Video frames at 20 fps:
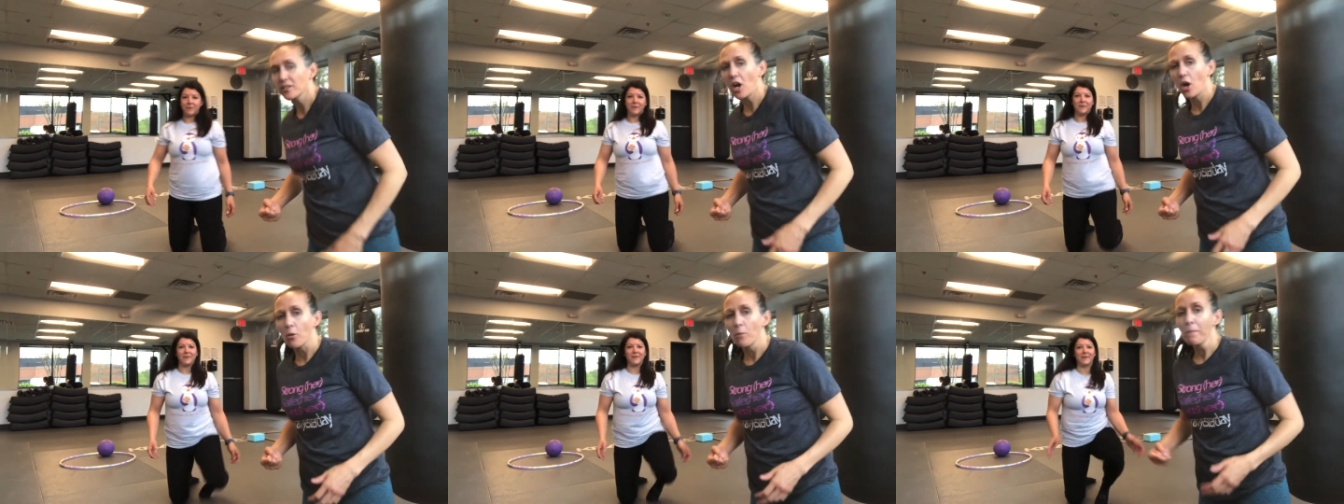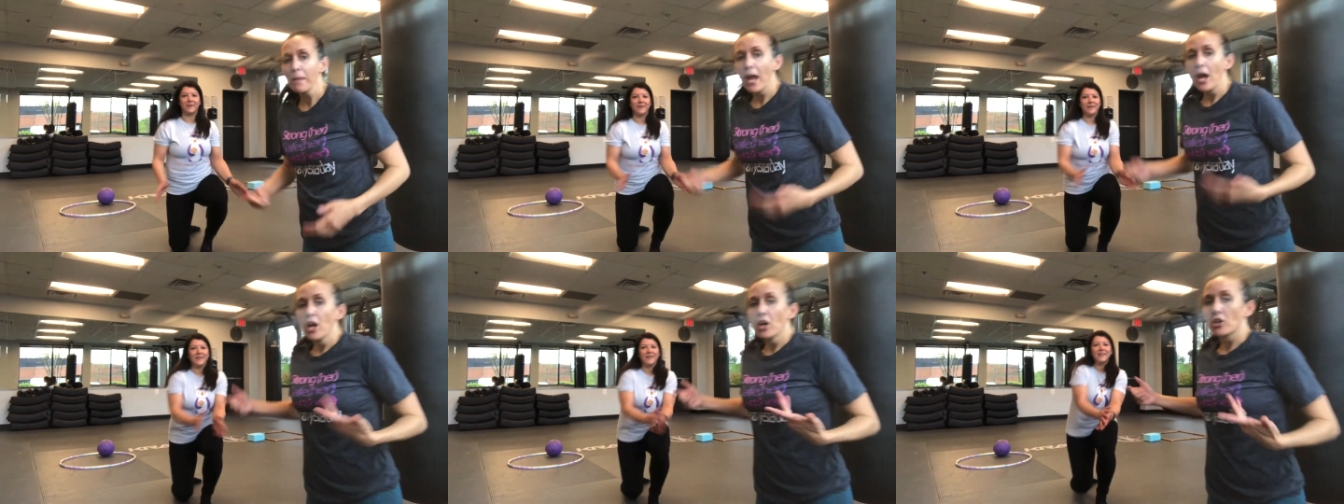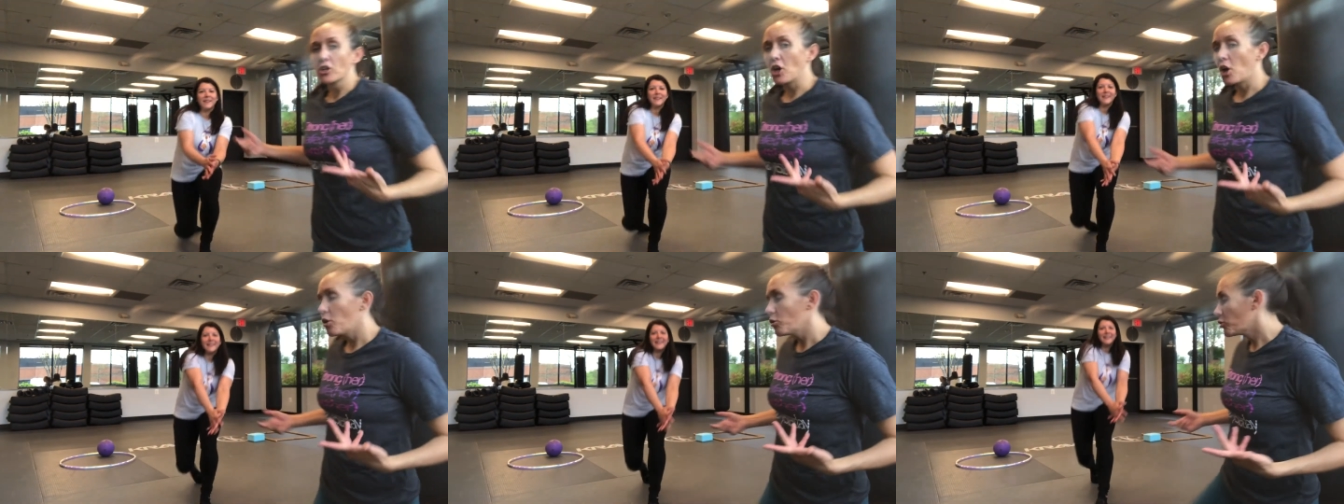So
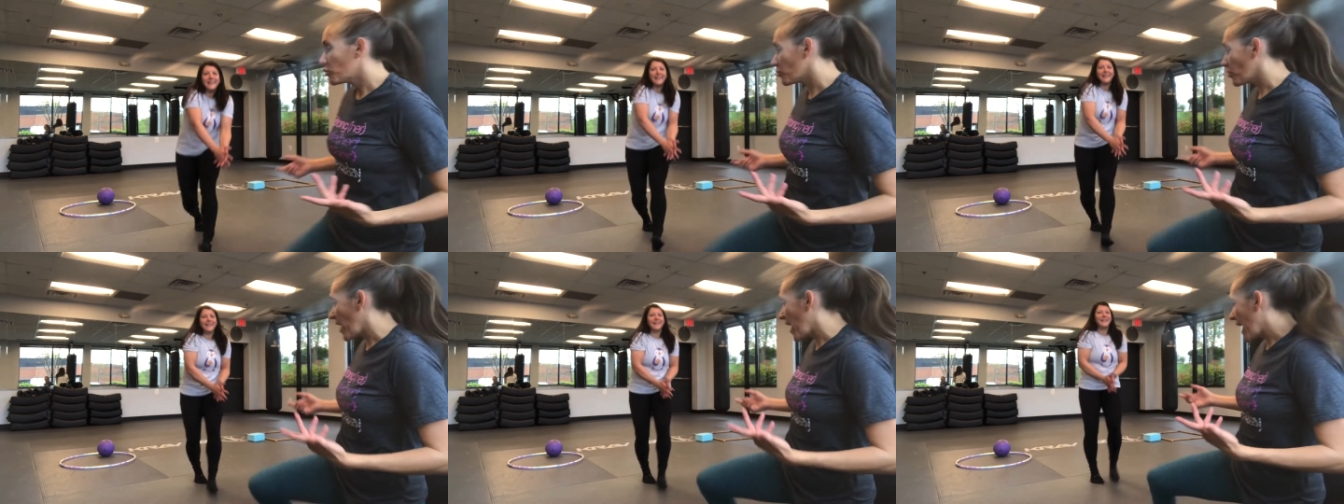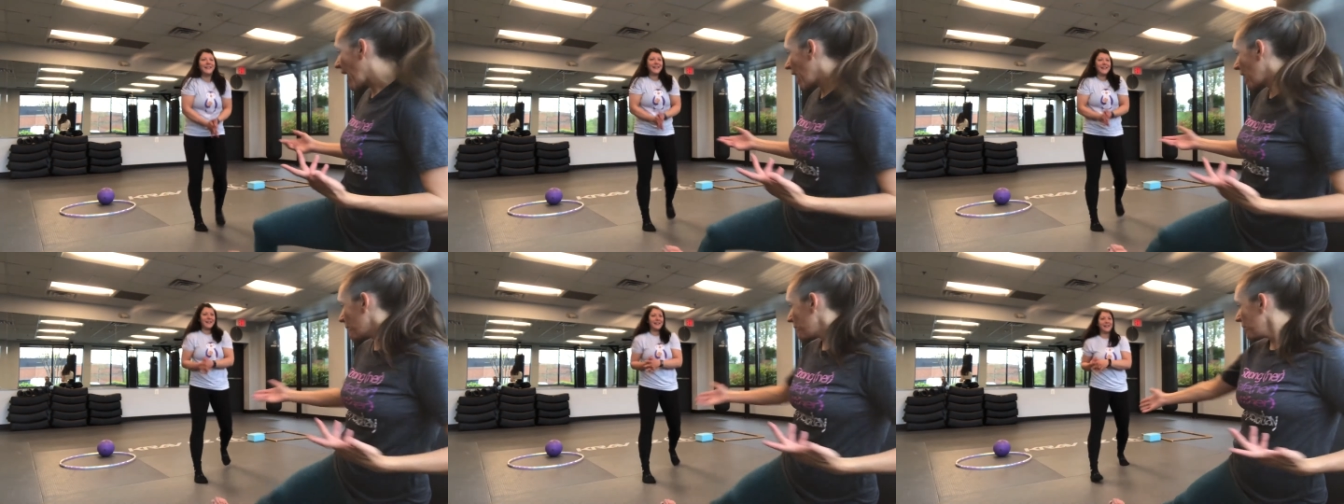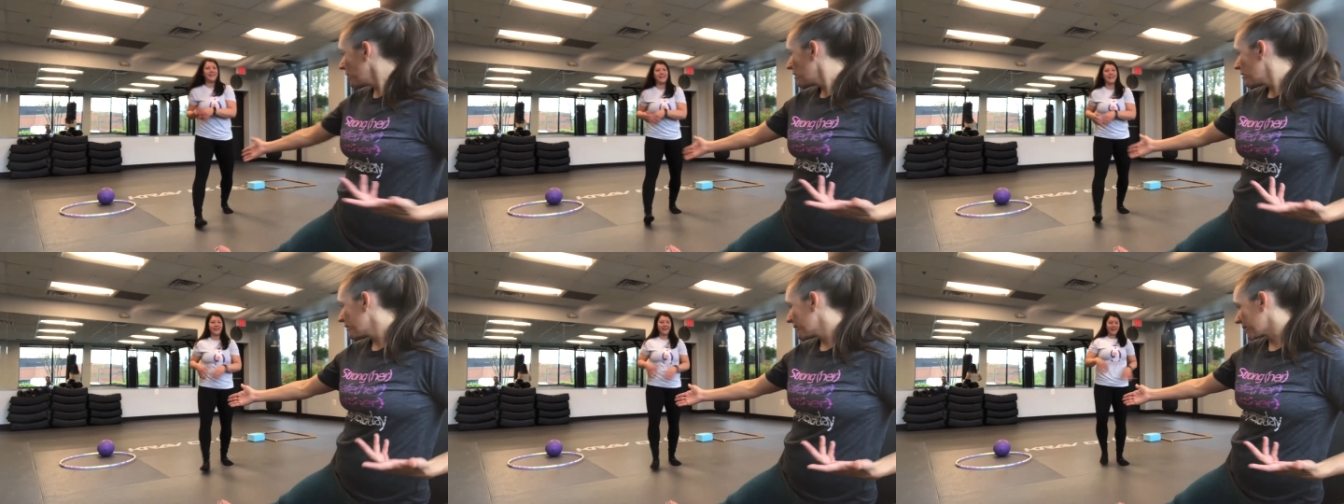go grab
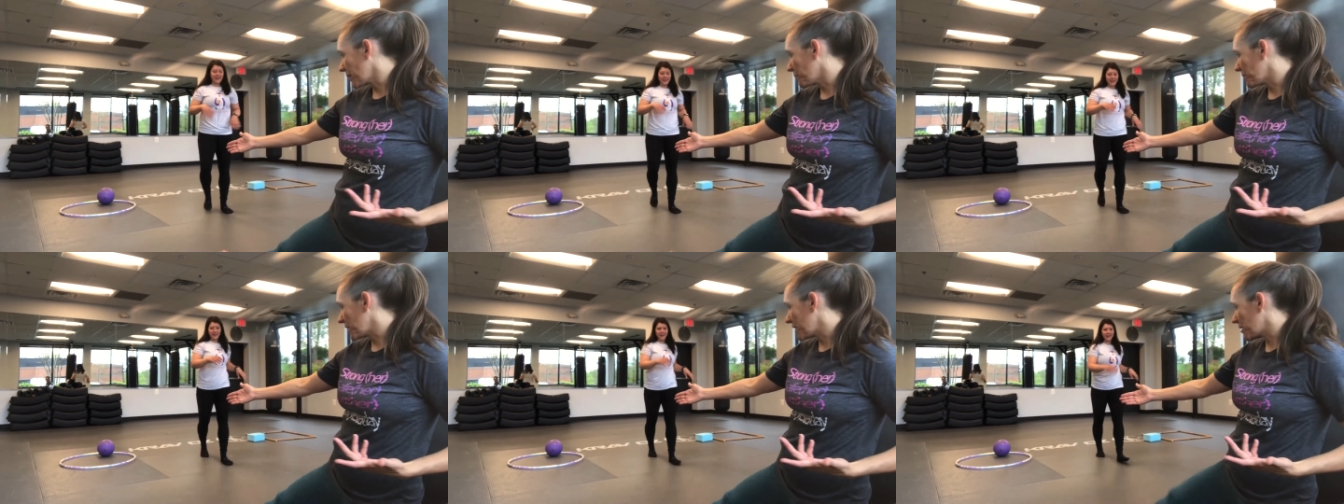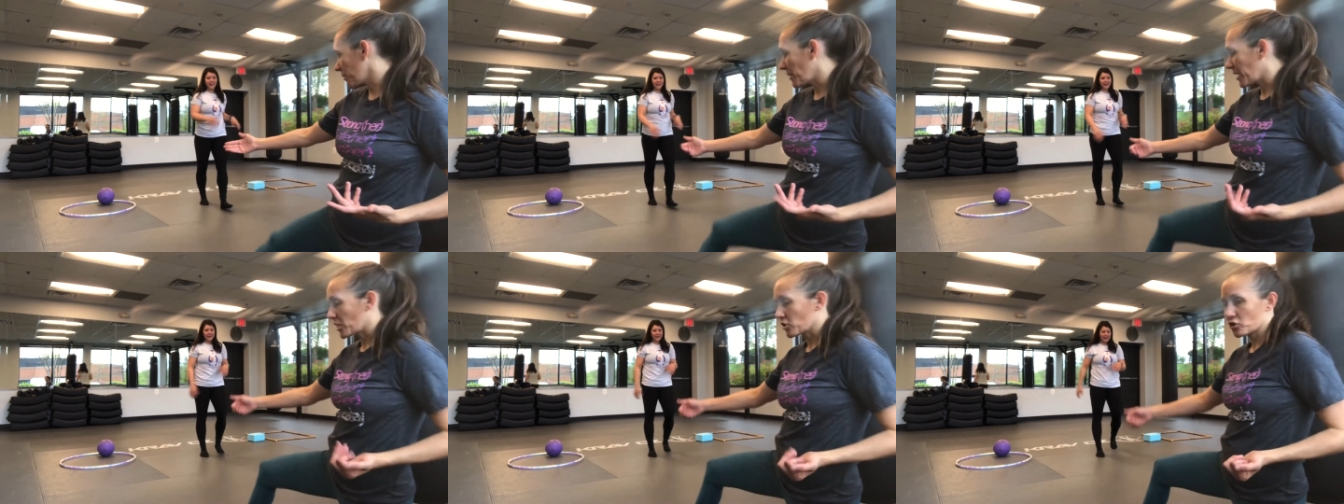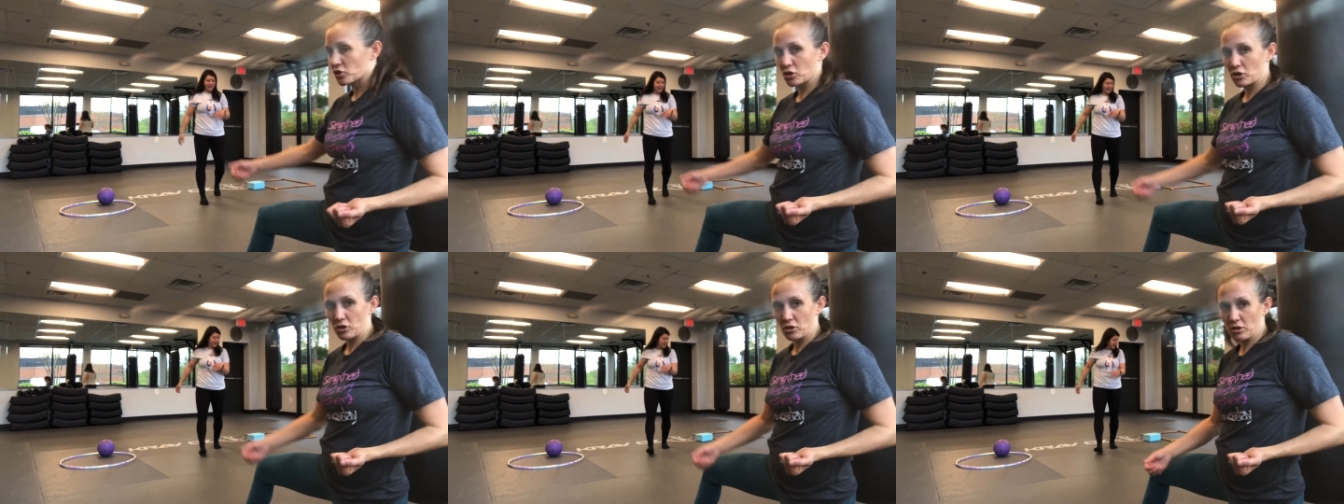something to make a
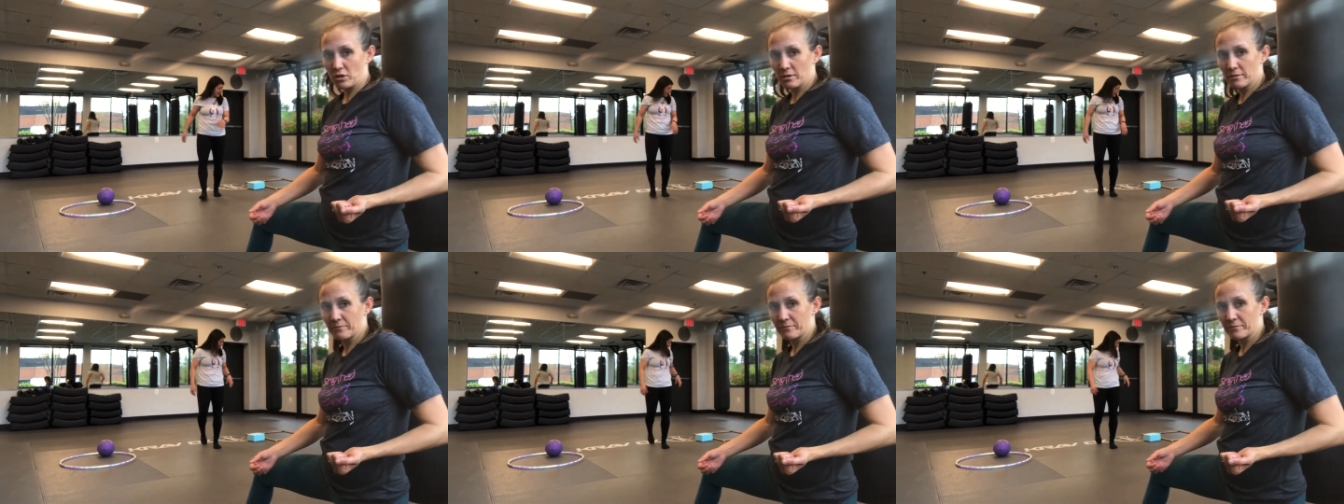circle,